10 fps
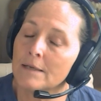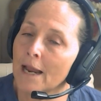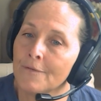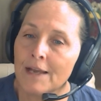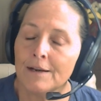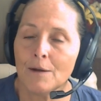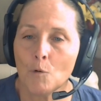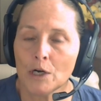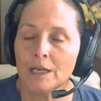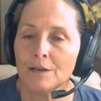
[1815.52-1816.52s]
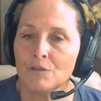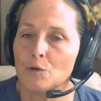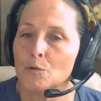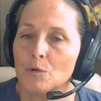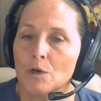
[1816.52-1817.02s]
then I want to give
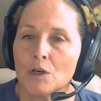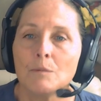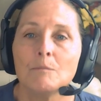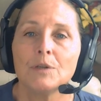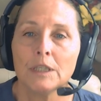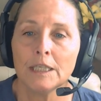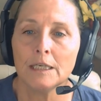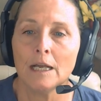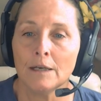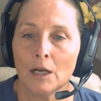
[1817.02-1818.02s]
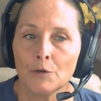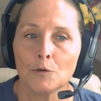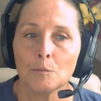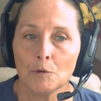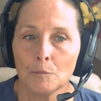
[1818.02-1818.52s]
you complete and
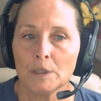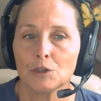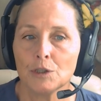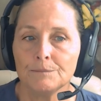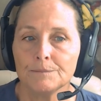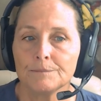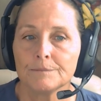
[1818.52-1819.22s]
utter permission